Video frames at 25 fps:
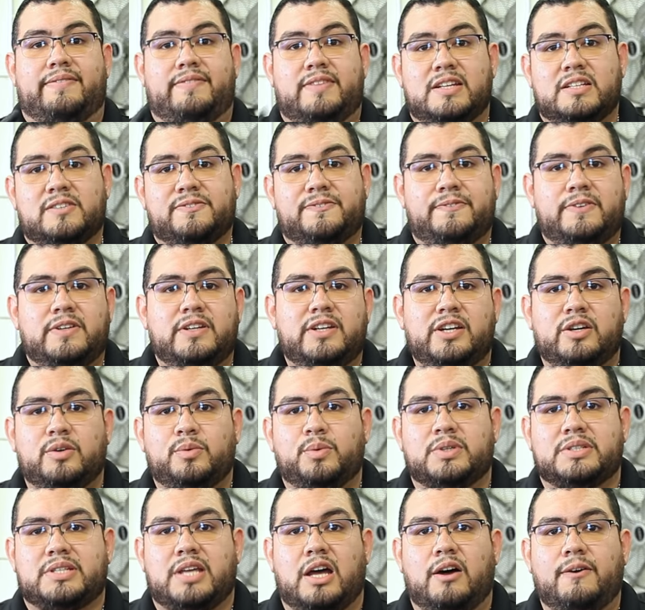If this video
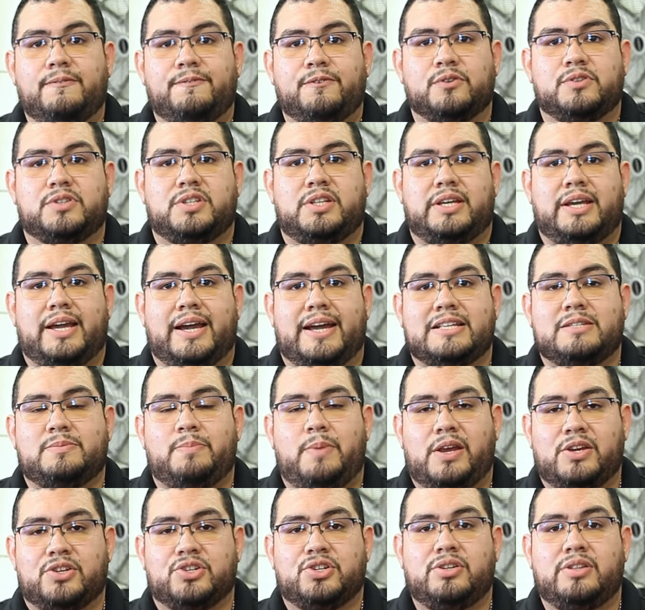was helpful to you guys,
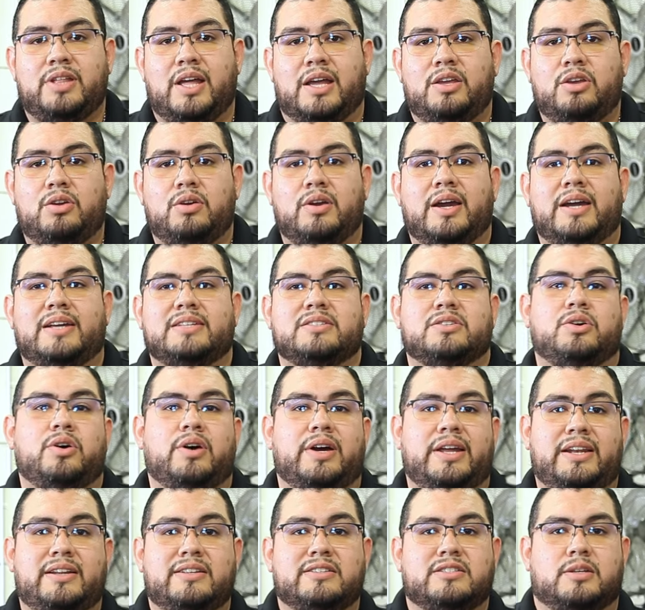make sure that you guys go
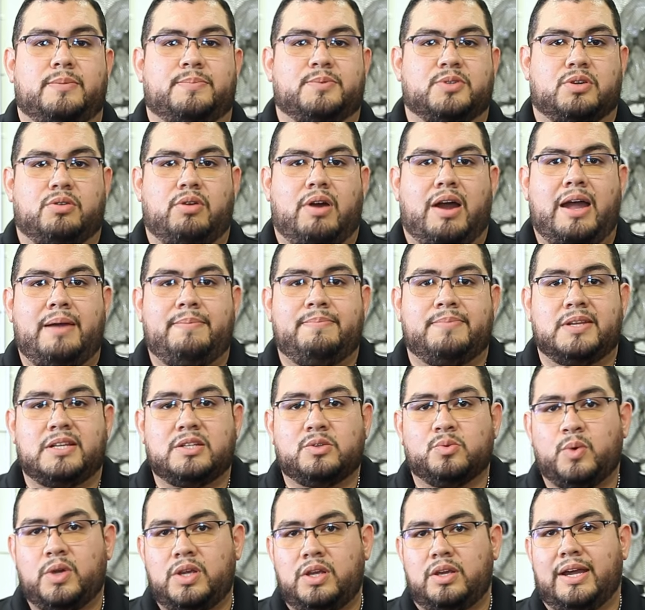ahead and subscribe.
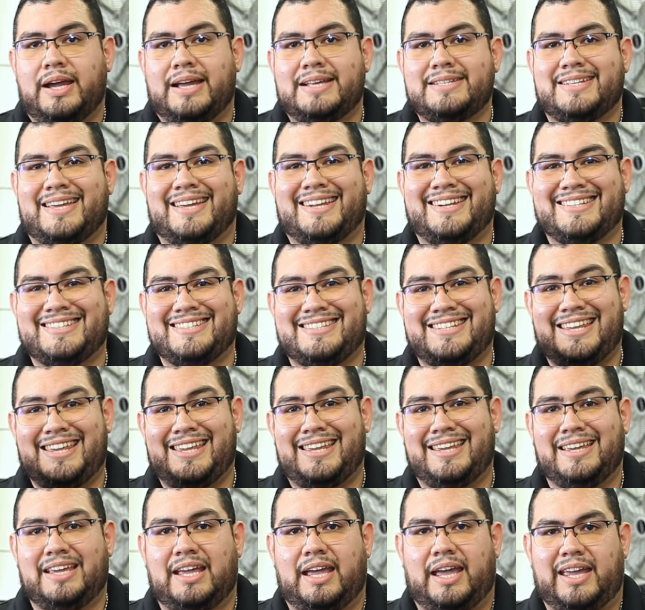This way you guys get a
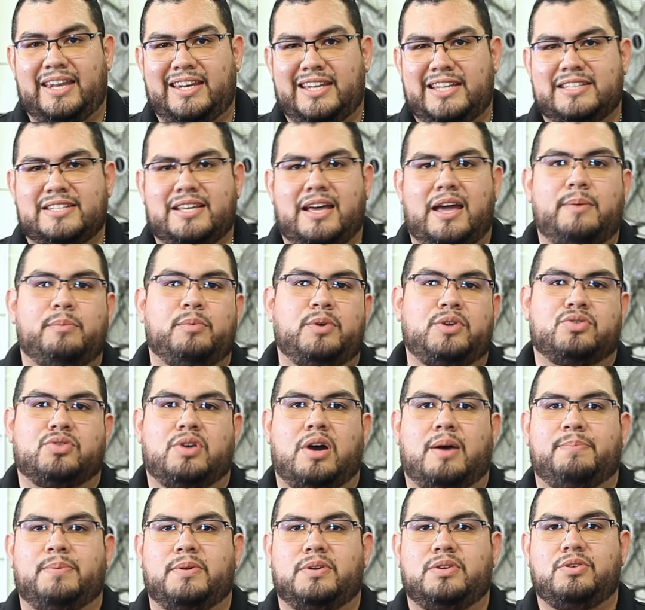ding anytime we
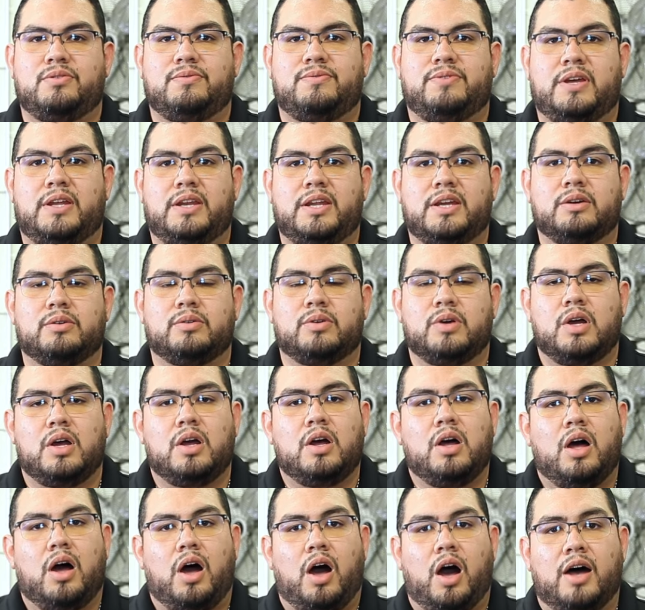drop a new video.
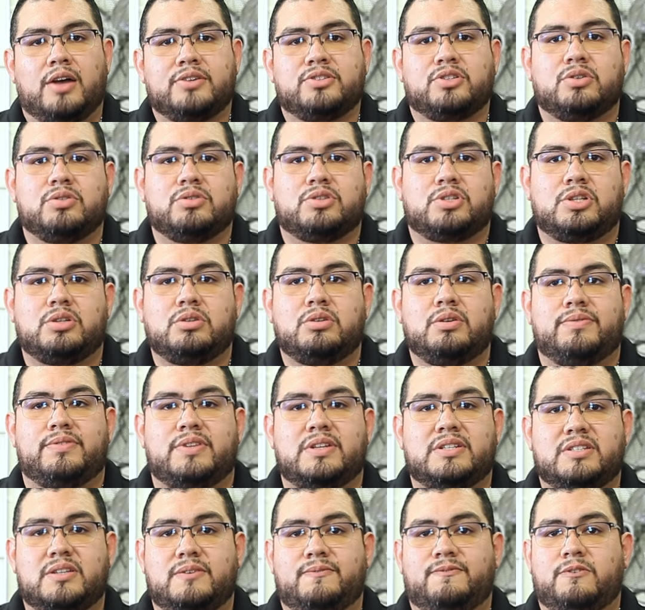Also too, if
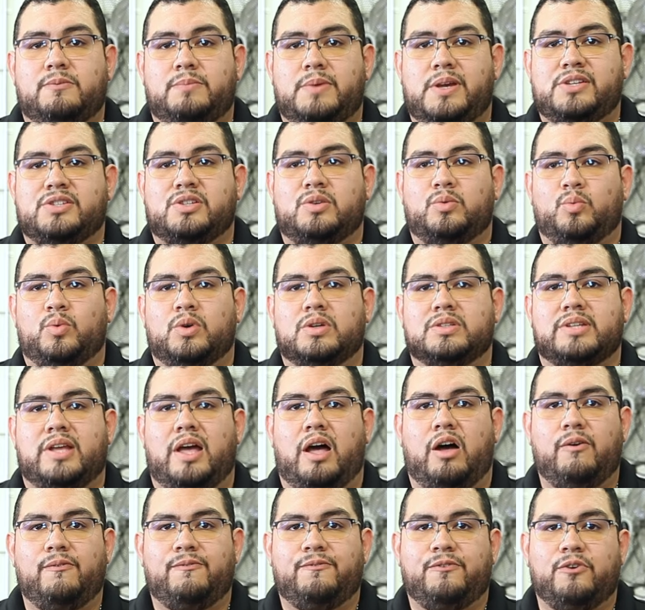this information was
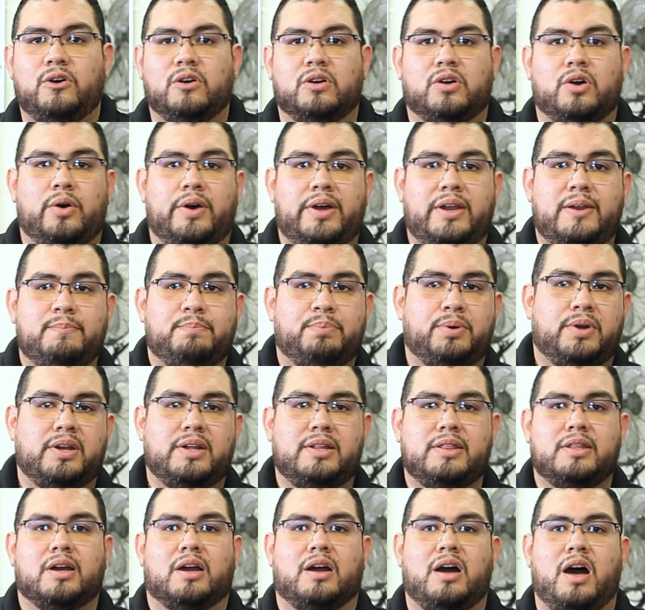helpful, go ahead and put it
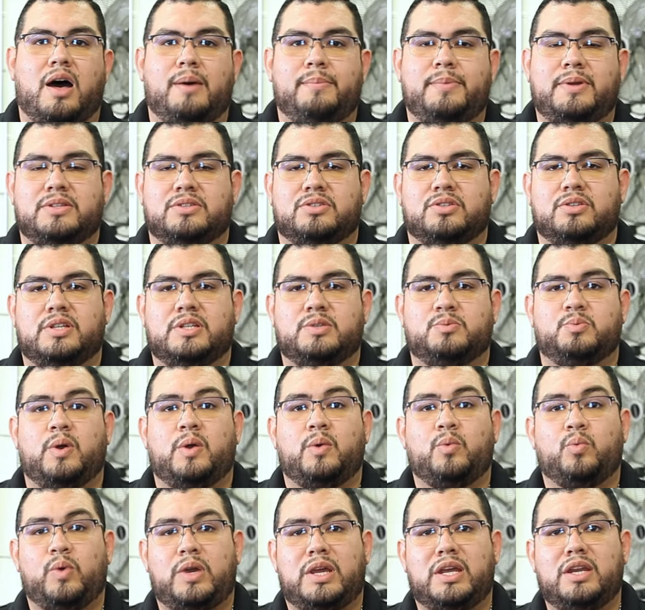in the comments so this
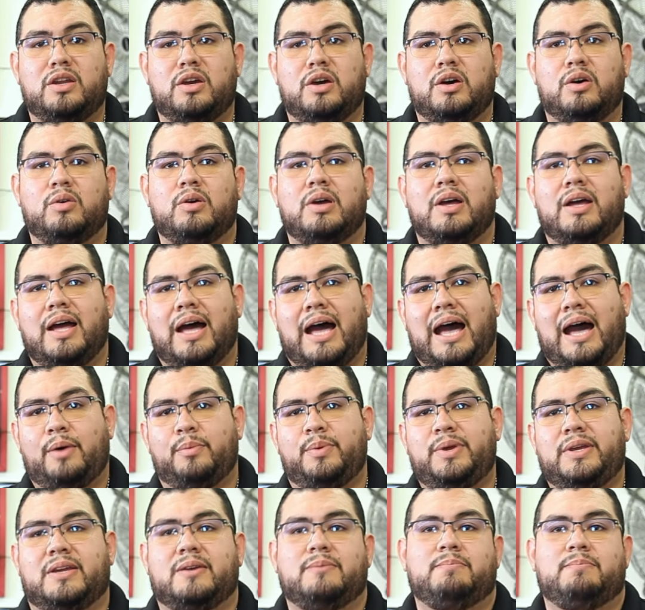way we know how we